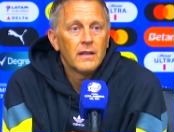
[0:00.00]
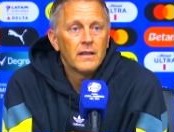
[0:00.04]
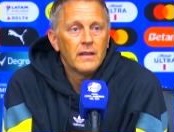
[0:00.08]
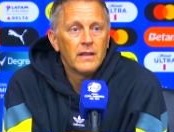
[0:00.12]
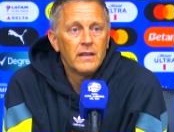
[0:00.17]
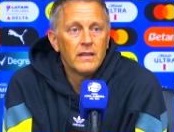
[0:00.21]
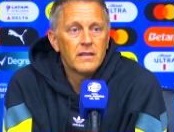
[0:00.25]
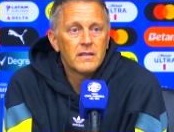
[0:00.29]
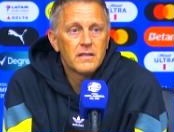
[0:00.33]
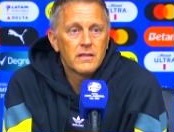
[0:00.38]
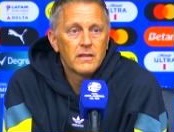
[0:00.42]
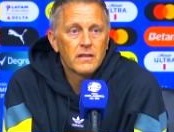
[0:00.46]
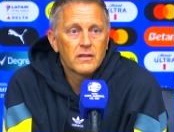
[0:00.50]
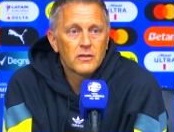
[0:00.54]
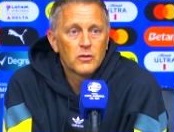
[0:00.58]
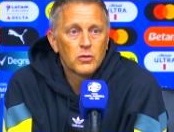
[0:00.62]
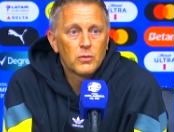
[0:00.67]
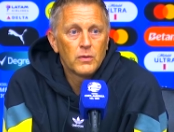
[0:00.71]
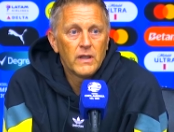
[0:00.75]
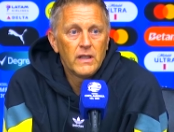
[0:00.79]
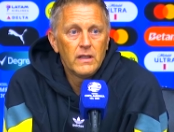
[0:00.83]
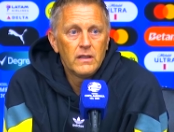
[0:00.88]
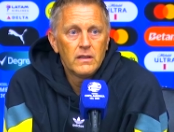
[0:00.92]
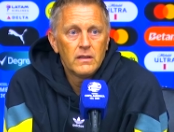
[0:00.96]
easier to
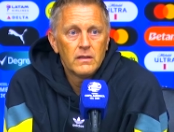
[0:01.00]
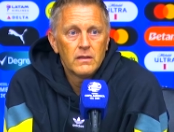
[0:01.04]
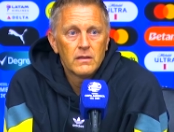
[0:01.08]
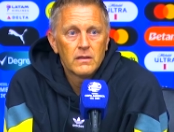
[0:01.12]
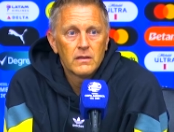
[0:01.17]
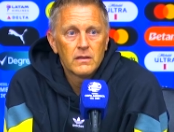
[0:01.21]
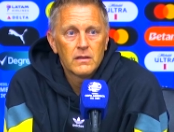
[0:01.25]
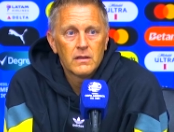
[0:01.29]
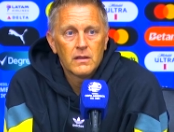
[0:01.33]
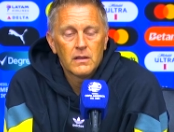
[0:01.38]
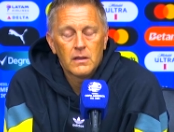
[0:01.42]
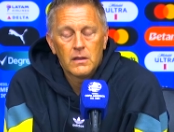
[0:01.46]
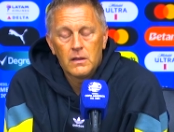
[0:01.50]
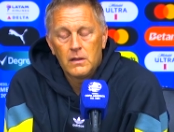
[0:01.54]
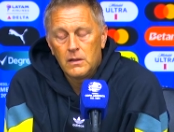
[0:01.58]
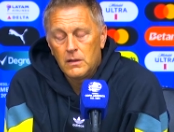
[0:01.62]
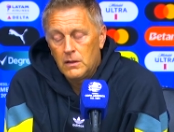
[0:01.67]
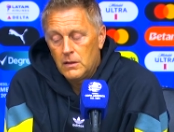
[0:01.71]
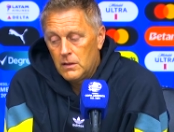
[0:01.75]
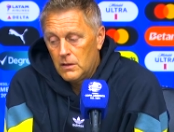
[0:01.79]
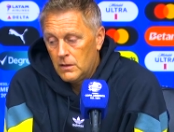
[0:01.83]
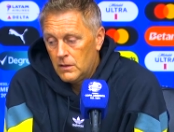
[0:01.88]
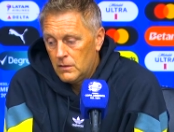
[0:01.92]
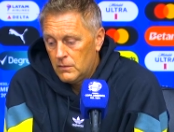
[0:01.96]
win.
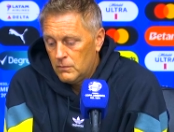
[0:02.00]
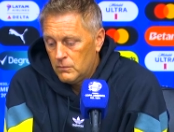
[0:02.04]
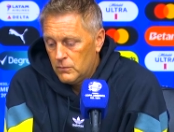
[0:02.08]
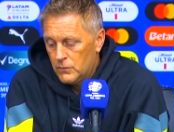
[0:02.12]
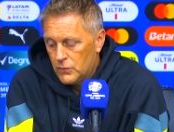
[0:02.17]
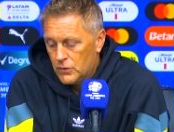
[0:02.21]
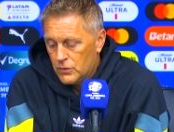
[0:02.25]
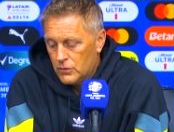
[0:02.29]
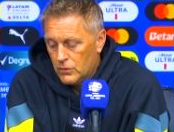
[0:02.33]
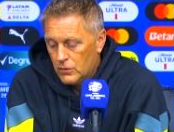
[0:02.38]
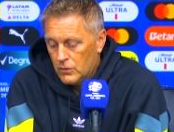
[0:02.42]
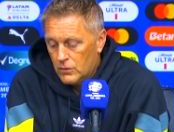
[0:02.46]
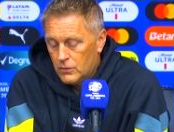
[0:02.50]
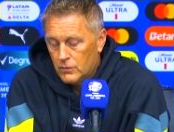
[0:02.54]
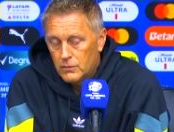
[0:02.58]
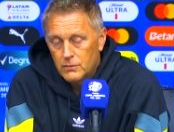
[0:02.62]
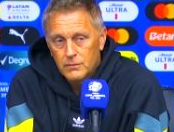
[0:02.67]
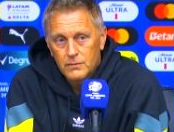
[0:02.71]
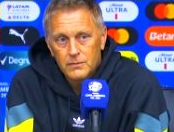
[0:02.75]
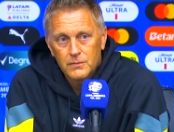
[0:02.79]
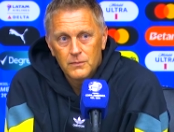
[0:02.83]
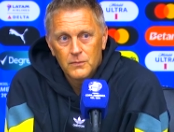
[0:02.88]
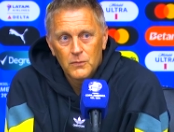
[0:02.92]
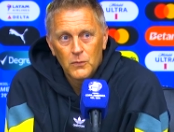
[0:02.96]
Uh,
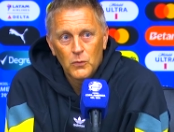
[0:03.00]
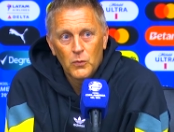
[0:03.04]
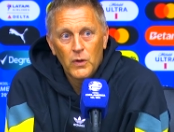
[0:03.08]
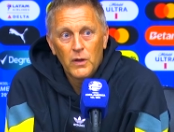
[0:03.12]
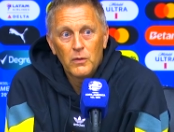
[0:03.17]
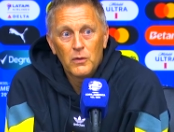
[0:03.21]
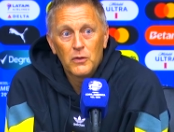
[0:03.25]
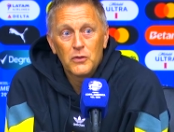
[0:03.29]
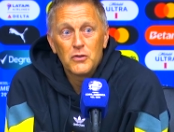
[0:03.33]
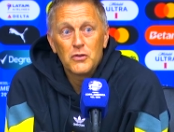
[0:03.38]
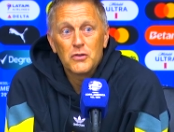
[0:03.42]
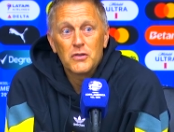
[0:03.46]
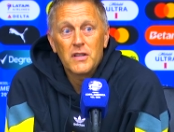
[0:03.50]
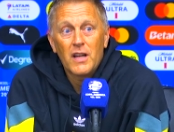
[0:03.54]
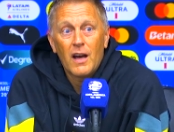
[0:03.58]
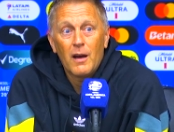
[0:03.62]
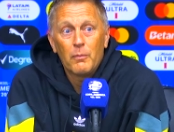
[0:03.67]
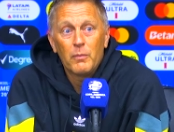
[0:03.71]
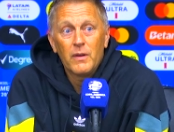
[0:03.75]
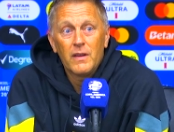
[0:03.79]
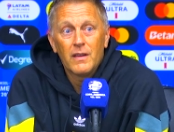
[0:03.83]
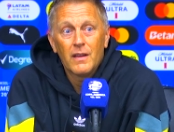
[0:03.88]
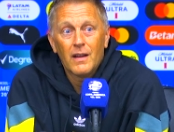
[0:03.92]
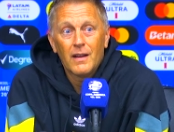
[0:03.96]
so we were just
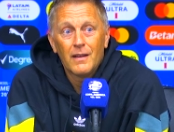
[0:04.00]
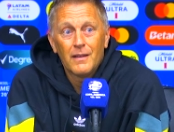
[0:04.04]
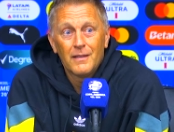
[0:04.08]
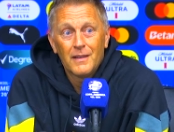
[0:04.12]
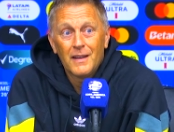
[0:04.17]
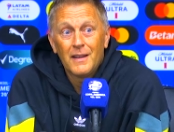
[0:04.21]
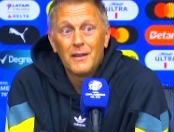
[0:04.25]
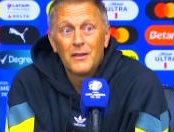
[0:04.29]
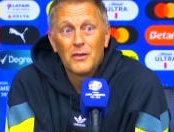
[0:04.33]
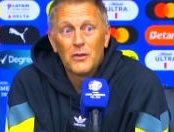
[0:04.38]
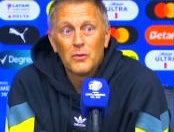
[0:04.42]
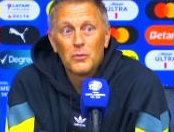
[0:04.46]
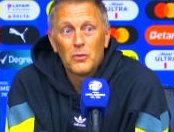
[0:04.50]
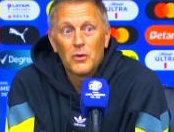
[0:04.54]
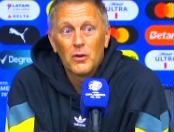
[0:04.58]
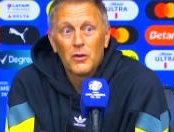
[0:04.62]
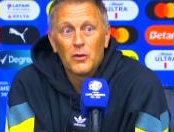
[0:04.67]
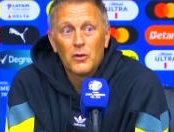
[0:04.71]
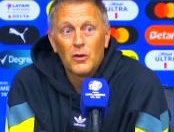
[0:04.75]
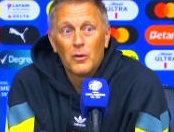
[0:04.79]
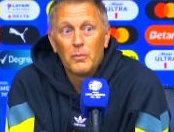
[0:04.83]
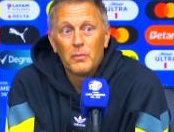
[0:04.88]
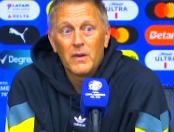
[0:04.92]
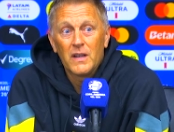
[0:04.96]
happy that in the World
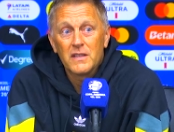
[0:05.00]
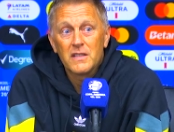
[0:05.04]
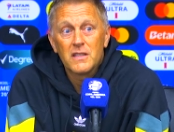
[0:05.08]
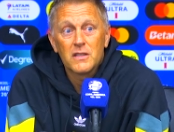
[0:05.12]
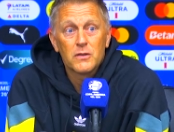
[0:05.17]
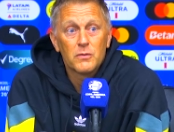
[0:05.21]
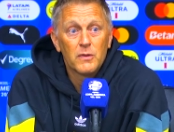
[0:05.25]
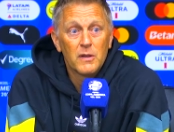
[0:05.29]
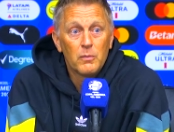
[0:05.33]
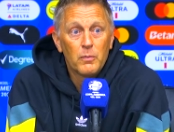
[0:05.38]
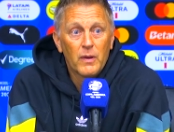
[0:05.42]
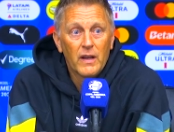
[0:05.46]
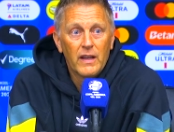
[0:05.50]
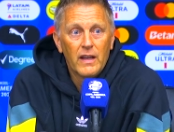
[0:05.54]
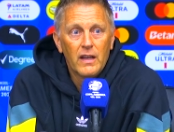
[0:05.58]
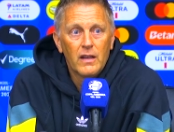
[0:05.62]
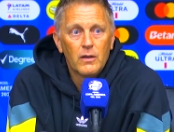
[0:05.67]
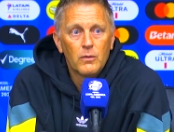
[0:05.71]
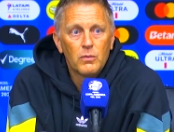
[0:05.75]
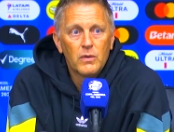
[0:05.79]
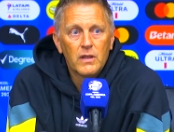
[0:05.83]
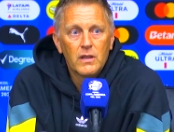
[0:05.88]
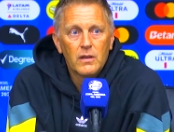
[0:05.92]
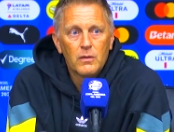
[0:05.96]
Cup matches we
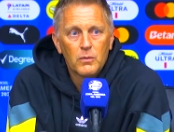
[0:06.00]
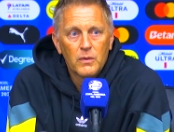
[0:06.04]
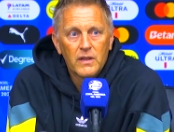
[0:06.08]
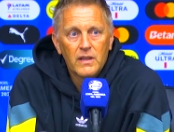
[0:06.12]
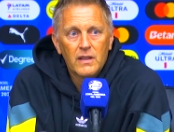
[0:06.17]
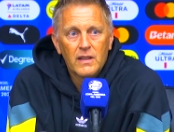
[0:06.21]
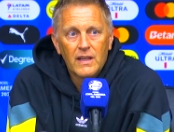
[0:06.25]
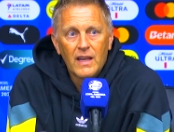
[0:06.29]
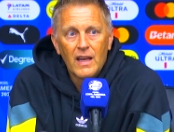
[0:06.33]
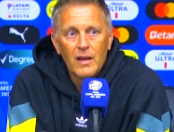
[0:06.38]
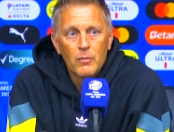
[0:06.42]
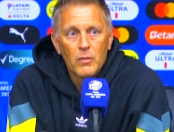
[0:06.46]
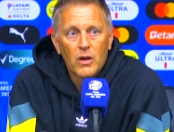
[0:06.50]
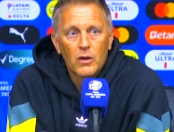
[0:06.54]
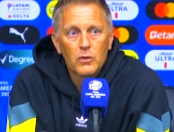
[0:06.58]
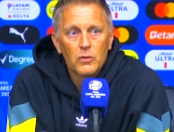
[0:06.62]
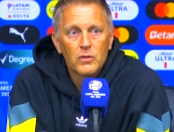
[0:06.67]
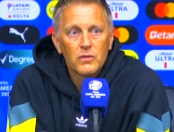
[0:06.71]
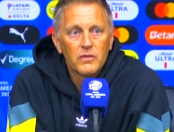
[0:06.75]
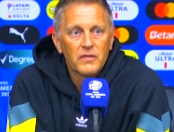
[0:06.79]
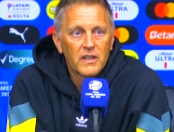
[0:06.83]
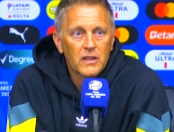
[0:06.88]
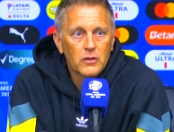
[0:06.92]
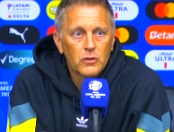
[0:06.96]
played, we, we came
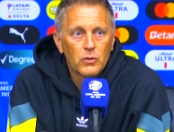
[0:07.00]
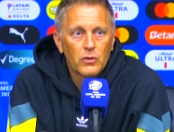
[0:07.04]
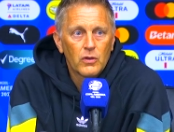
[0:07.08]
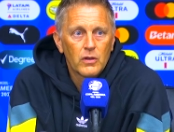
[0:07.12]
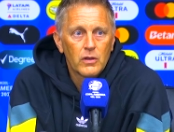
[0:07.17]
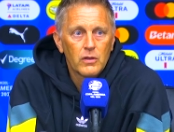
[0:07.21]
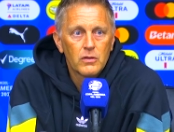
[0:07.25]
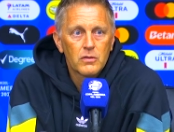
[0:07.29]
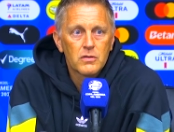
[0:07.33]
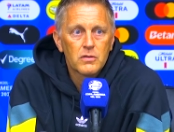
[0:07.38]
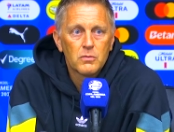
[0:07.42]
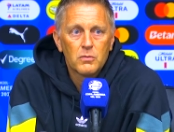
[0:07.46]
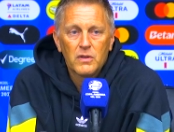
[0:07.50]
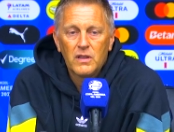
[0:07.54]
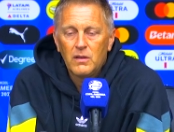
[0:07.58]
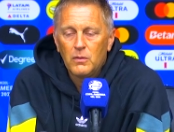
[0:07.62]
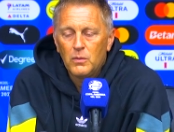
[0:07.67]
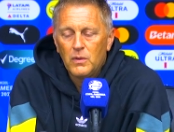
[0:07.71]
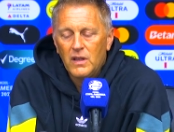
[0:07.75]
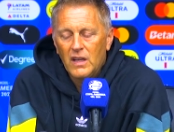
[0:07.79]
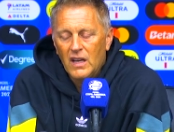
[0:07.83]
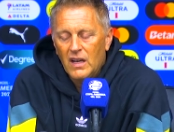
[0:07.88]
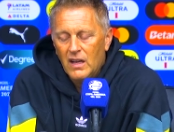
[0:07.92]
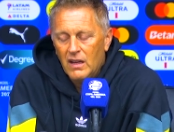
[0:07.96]
out victorious. We,
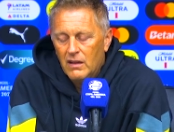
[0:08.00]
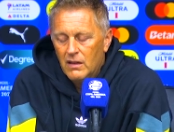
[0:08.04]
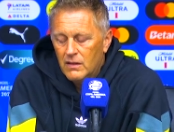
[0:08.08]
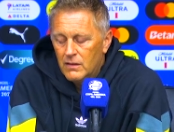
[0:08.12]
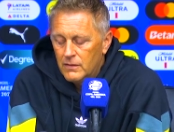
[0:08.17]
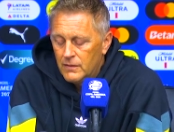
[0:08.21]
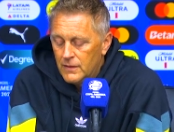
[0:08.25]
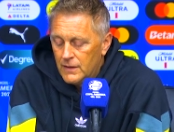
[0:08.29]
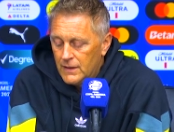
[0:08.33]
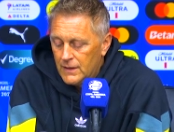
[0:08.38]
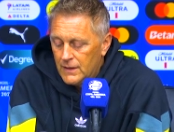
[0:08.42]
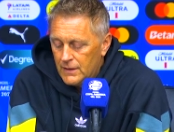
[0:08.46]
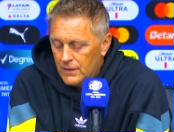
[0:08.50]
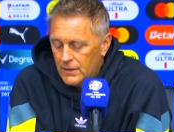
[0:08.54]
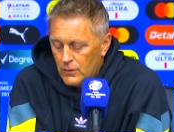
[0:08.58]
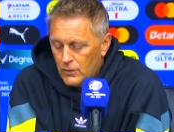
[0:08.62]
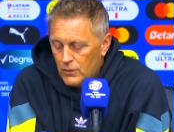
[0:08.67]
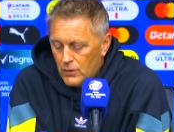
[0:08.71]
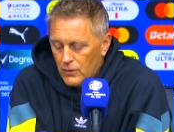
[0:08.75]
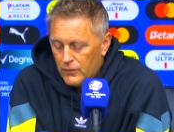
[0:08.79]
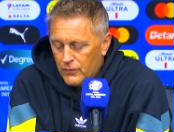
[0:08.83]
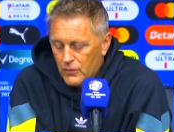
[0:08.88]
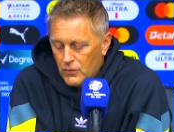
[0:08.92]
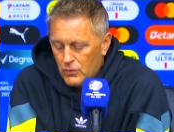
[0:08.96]
we had,
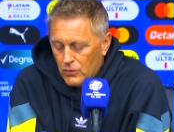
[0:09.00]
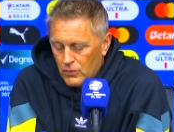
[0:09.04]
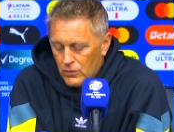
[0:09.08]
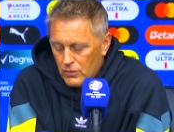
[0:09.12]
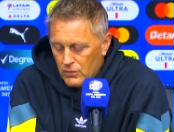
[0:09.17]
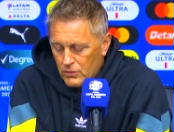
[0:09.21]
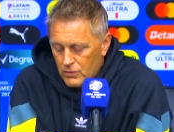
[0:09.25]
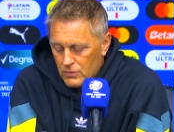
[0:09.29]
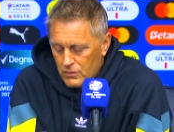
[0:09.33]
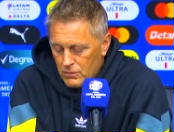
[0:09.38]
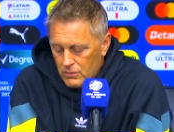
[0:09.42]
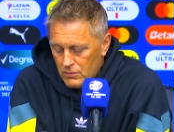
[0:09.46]
of course,